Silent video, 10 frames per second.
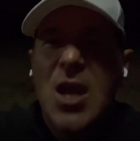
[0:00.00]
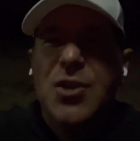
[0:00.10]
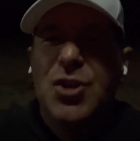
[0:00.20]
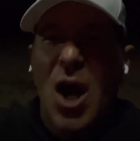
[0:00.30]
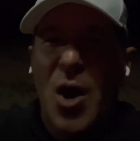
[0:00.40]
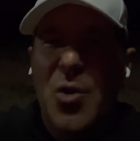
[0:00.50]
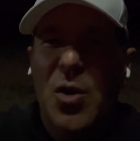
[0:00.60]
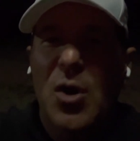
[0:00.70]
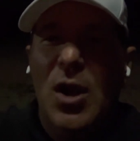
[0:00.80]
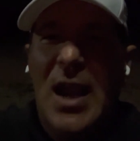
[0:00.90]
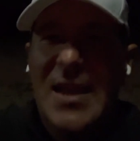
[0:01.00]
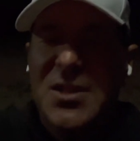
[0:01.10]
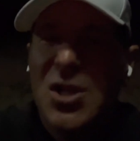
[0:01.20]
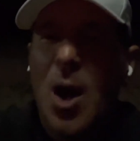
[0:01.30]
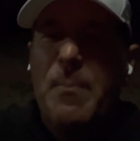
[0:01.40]
So
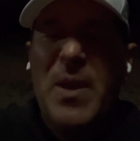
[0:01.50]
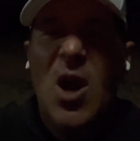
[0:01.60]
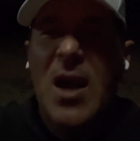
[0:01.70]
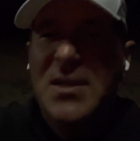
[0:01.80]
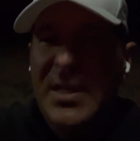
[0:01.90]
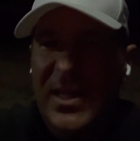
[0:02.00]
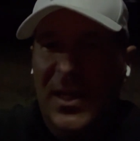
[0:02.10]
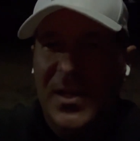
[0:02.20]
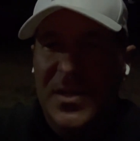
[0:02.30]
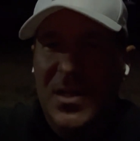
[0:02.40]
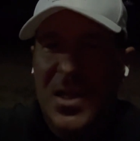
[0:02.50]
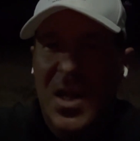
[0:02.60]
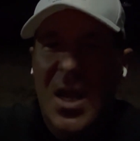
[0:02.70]
let's not be idealist.